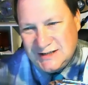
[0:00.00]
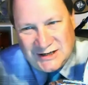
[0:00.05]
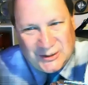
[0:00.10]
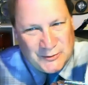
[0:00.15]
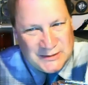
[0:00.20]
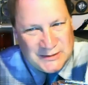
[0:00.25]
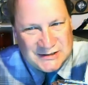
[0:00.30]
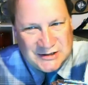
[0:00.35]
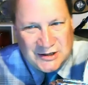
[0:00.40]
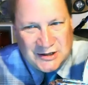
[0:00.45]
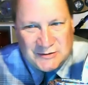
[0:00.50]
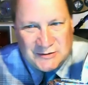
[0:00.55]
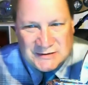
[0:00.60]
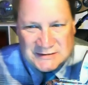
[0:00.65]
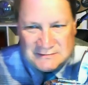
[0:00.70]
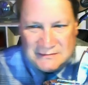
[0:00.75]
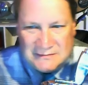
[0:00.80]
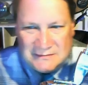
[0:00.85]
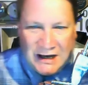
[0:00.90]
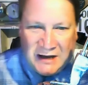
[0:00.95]
I always thought was
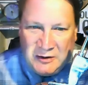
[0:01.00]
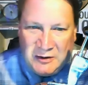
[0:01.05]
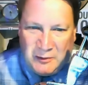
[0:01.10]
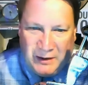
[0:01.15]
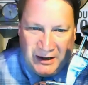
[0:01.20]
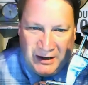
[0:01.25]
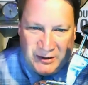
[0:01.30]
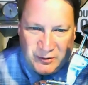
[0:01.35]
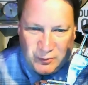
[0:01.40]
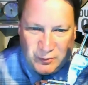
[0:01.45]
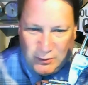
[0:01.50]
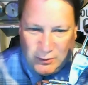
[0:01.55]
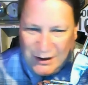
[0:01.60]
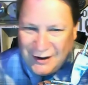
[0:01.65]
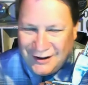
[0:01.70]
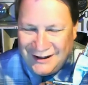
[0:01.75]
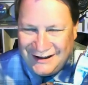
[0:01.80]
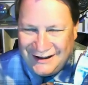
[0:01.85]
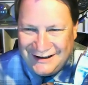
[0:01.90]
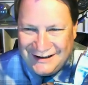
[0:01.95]
not handled well.